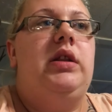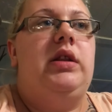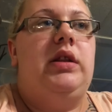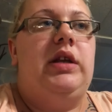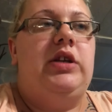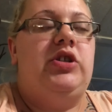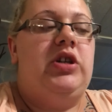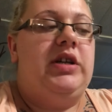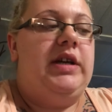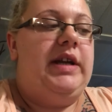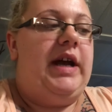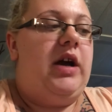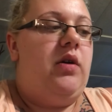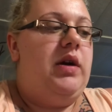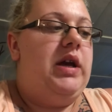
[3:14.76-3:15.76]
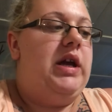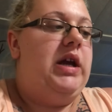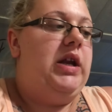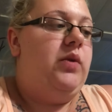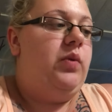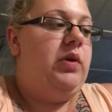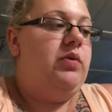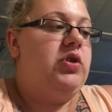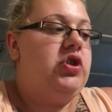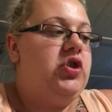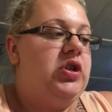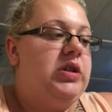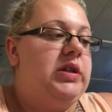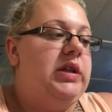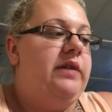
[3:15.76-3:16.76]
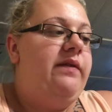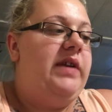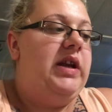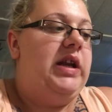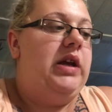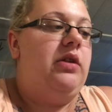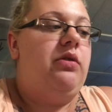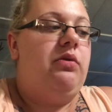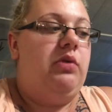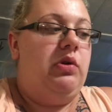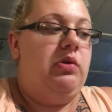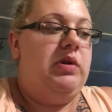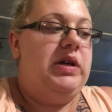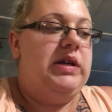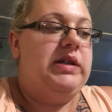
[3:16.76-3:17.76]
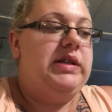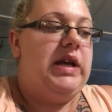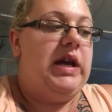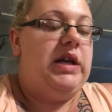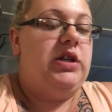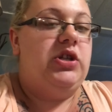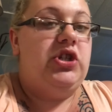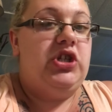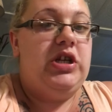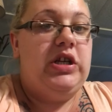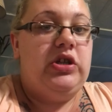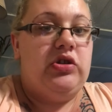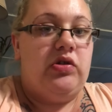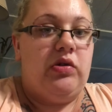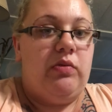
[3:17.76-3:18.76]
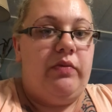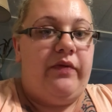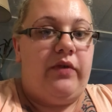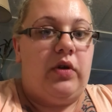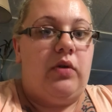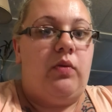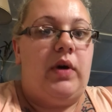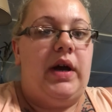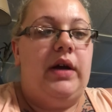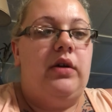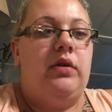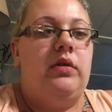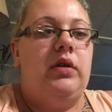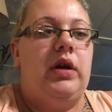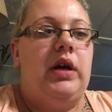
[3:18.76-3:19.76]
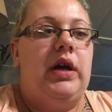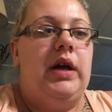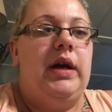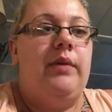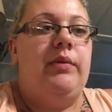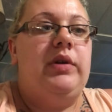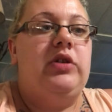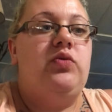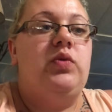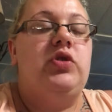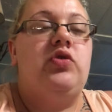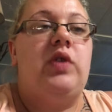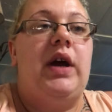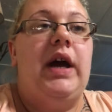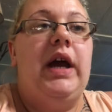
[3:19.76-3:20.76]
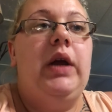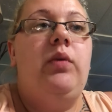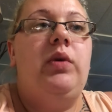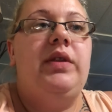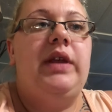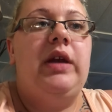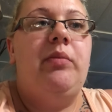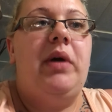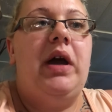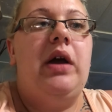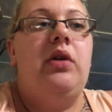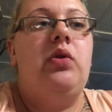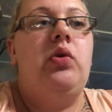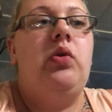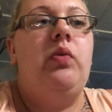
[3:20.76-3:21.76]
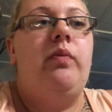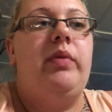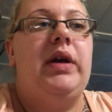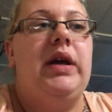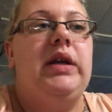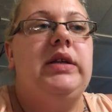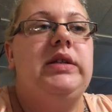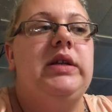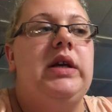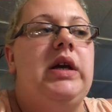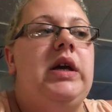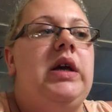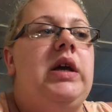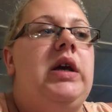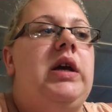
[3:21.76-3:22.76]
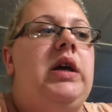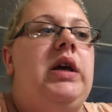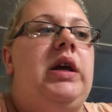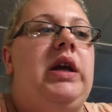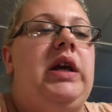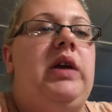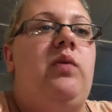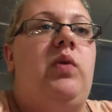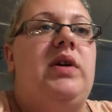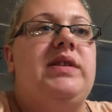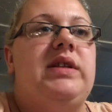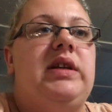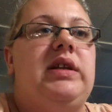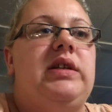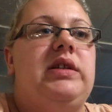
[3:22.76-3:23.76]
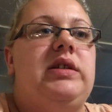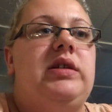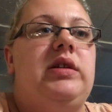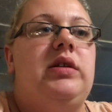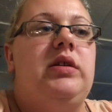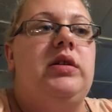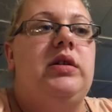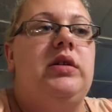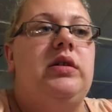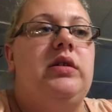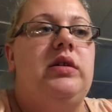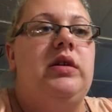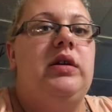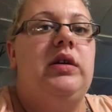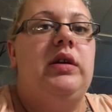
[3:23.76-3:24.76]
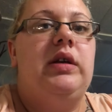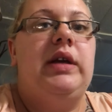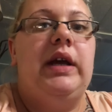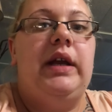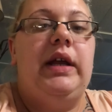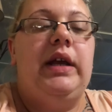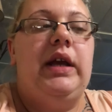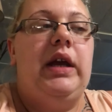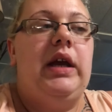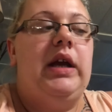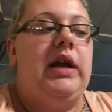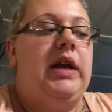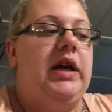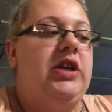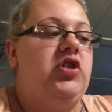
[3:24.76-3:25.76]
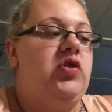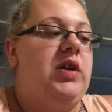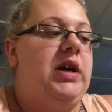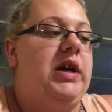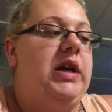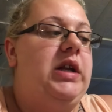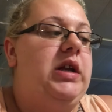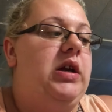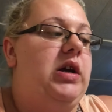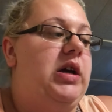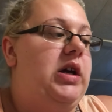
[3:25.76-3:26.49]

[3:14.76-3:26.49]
they took it out, and we were strictly feeding through his NG tube for a while. We would try with a bottle, but he wasn't getting it, and I tried